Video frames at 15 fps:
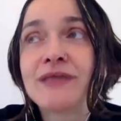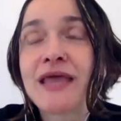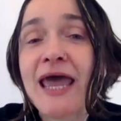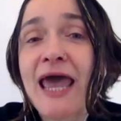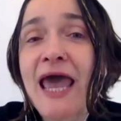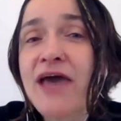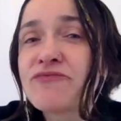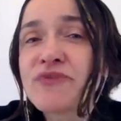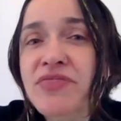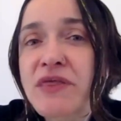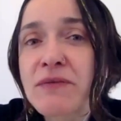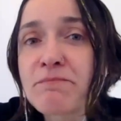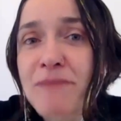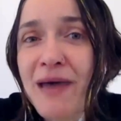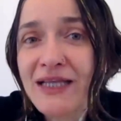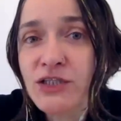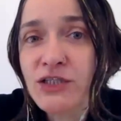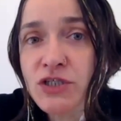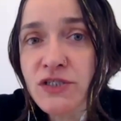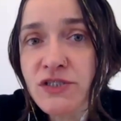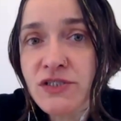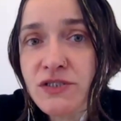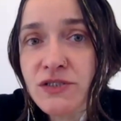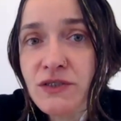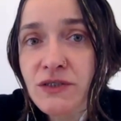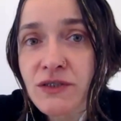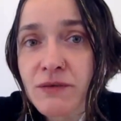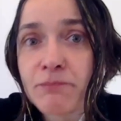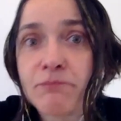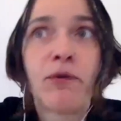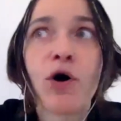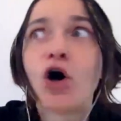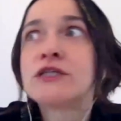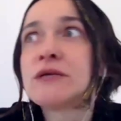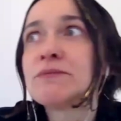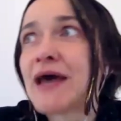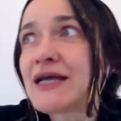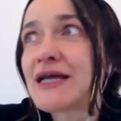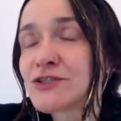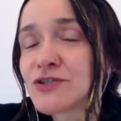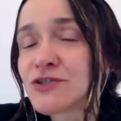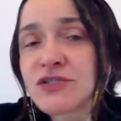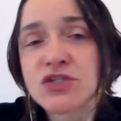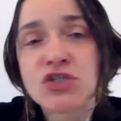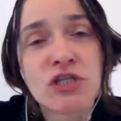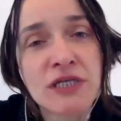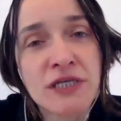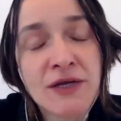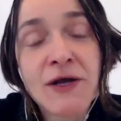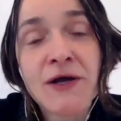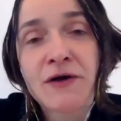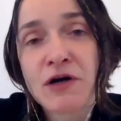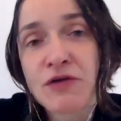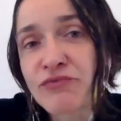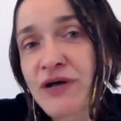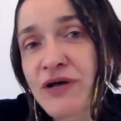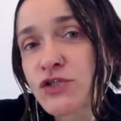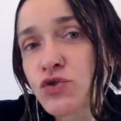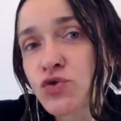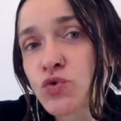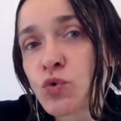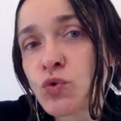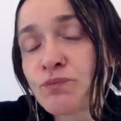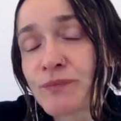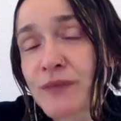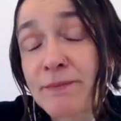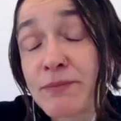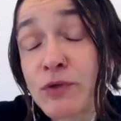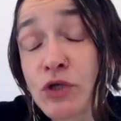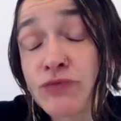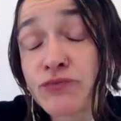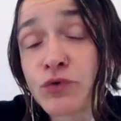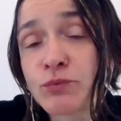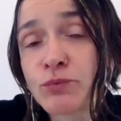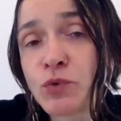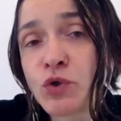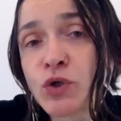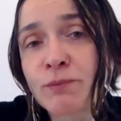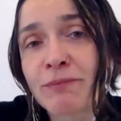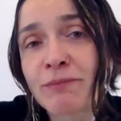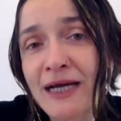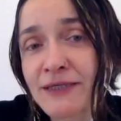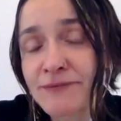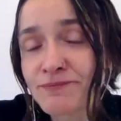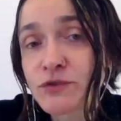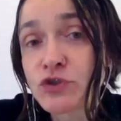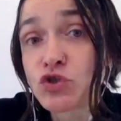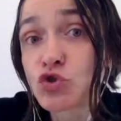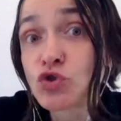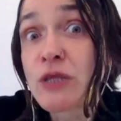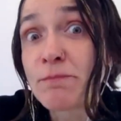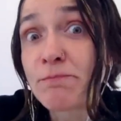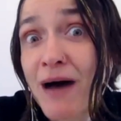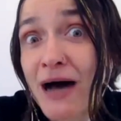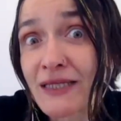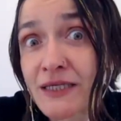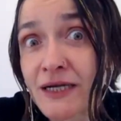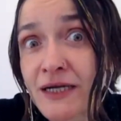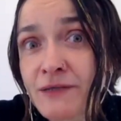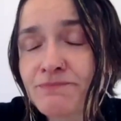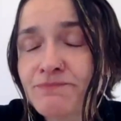everything matters, body matters. She refers to a beautiful book by Judith Butler.